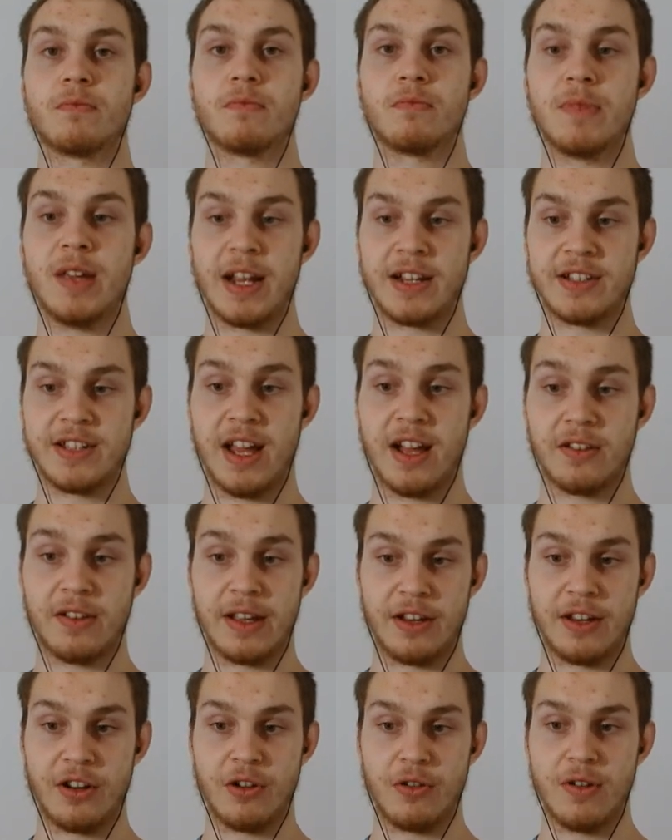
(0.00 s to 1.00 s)
Yeah,
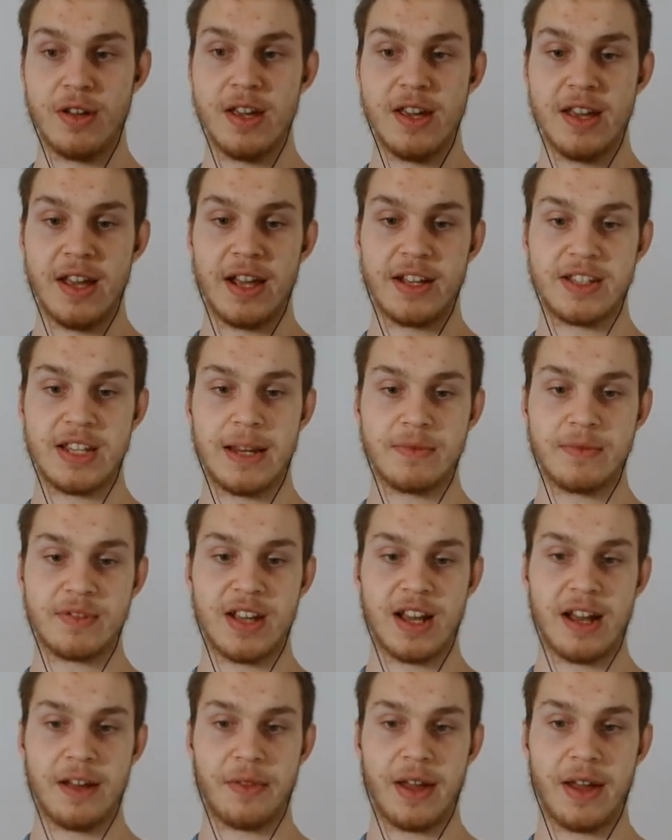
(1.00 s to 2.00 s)
exactly. You know, it seems
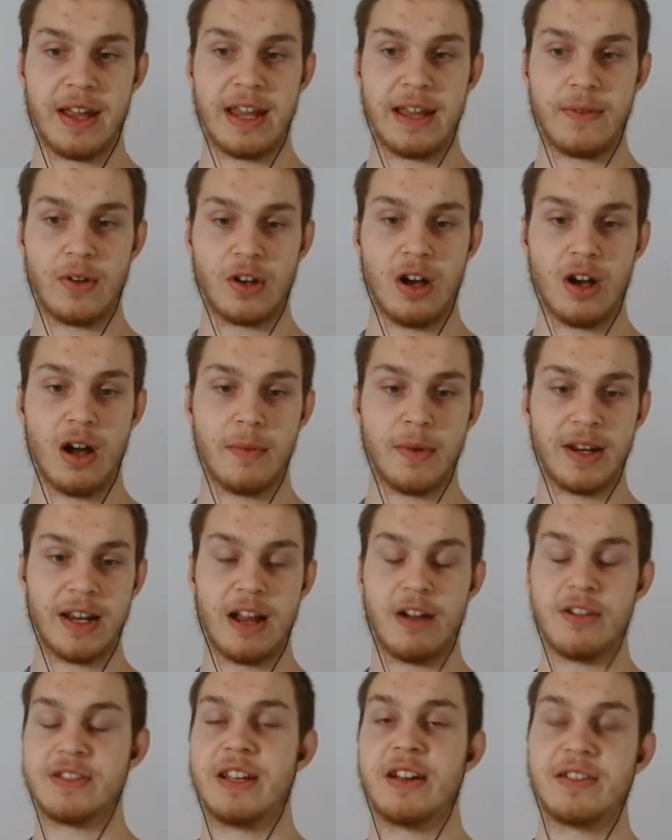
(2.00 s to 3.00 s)
that, that even comedy
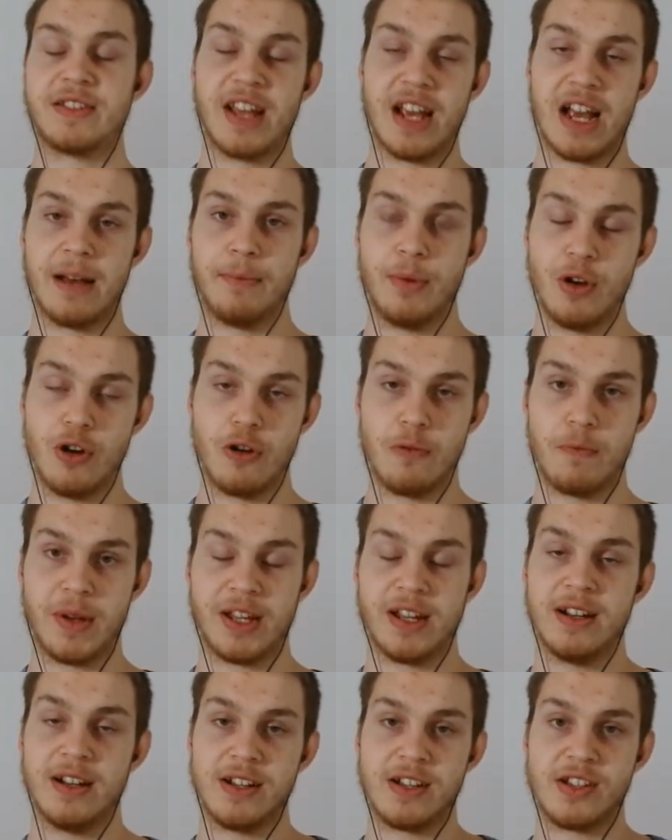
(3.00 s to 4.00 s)
now is now taboo
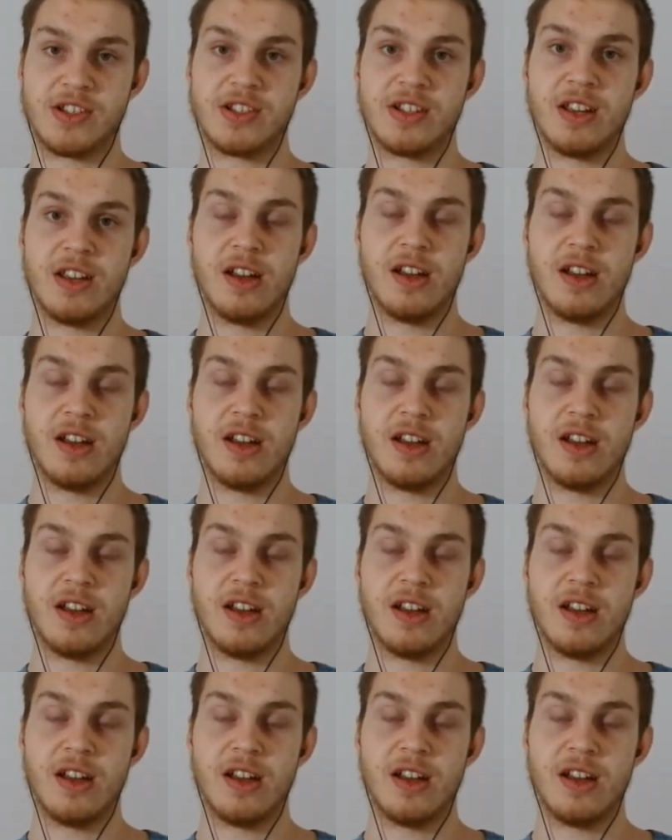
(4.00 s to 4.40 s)
because